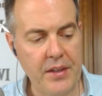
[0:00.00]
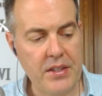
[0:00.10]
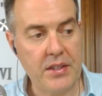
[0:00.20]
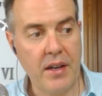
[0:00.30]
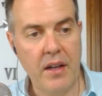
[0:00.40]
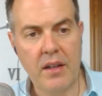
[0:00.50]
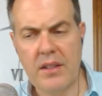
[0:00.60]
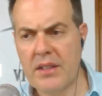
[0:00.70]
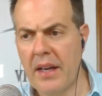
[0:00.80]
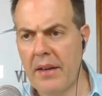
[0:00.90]
cell
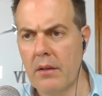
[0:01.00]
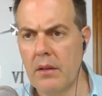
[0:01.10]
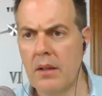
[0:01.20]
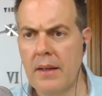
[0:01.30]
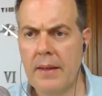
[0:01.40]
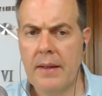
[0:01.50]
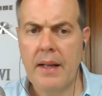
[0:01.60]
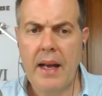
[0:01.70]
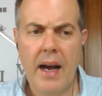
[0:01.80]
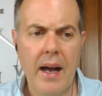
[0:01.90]
cycle.
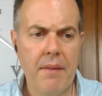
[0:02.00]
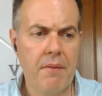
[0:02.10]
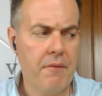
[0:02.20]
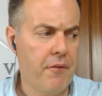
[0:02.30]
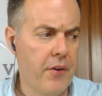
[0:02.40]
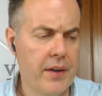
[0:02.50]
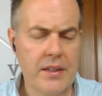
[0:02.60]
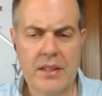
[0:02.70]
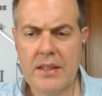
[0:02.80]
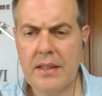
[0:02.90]
And
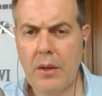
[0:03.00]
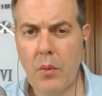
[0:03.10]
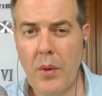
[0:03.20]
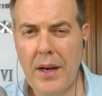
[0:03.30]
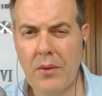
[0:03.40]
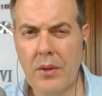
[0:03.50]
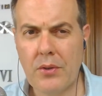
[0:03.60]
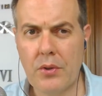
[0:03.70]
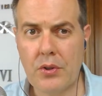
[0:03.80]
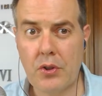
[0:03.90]
friends, we are going
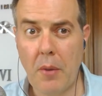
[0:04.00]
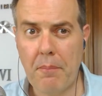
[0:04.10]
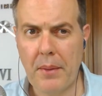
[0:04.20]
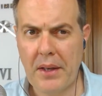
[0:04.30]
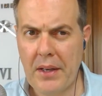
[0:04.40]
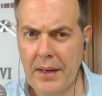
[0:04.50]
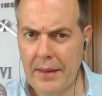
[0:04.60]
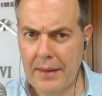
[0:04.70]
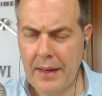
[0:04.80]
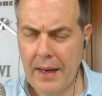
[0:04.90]
to stop
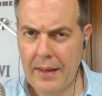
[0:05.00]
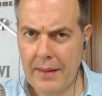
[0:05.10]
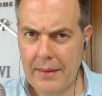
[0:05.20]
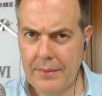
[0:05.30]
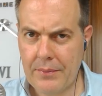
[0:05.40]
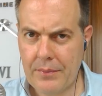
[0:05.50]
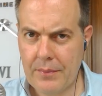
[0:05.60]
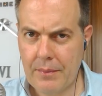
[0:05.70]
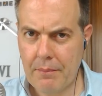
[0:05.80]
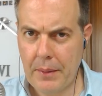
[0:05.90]
here.
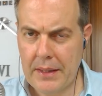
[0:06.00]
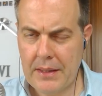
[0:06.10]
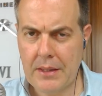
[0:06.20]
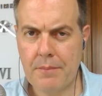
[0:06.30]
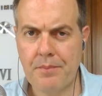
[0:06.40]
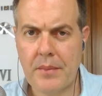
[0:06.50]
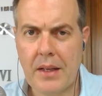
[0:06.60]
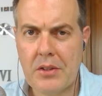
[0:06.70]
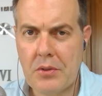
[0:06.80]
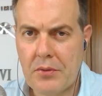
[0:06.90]
Please
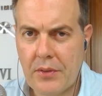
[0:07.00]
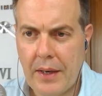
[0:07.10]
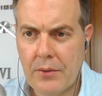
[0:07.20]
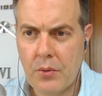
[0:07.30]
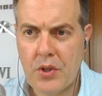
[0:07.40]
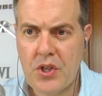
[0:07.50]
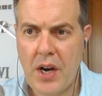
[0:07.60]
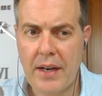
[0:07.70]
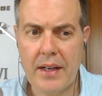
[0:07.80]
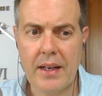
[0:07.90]
subscribe to the
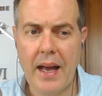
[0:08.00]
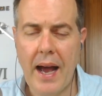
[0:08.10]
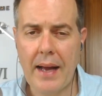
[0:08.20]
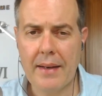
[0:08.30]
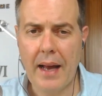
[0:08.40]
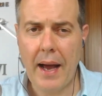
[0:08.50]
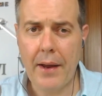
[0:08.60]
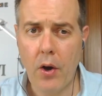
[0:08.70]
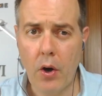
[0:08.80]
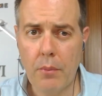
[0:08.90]
channel, and I
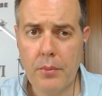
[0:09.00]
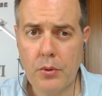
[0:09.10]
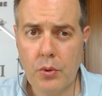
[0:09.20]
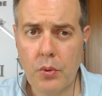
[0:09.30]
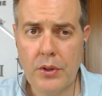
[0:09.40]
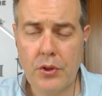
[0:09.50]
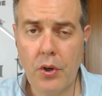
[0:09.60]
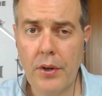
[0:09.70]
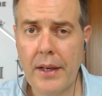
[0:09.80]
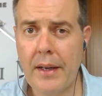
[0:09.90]
hope you
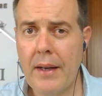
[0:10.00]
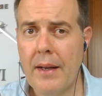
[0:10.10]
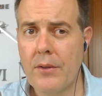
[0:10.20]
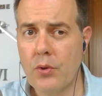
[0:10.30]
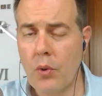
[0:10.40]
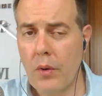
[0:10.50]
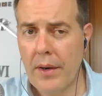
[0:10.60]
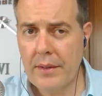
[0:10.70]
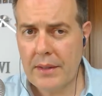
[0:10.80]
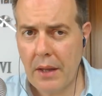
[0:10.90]
enjoy, you
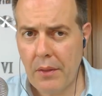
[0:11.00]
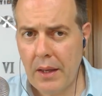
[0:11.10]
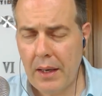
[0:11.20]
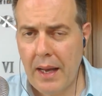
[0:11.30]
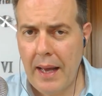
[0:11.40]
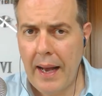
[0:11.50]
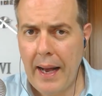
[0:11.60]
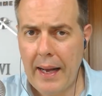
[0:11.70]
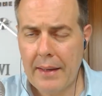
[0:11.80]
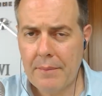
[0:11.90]
learn something,
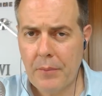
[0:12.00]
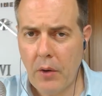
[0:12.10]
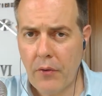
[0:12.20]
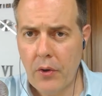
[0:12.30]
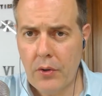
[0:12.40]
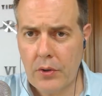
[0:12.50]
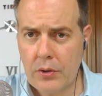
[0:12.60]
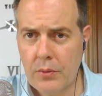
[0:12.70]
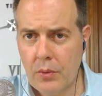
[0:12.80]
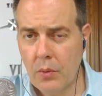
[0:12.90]
and of course,
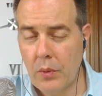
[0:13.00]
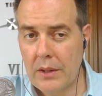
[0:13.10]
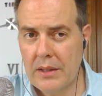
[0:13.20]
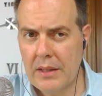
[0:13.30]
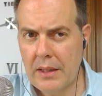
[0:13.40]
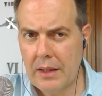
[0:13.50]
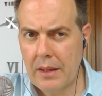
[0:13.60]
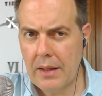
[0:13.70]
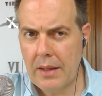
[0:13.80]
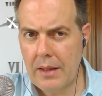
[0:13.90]
we see
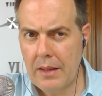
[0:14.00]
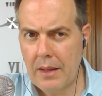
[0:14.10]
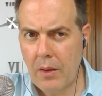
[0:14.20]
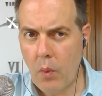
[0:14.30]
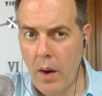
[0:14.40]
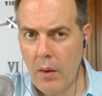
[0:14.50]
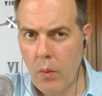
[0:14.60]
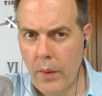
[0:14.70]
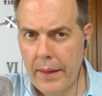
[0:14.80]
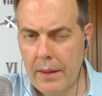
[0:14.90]
in 1
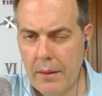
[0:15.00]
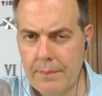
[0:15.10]
week.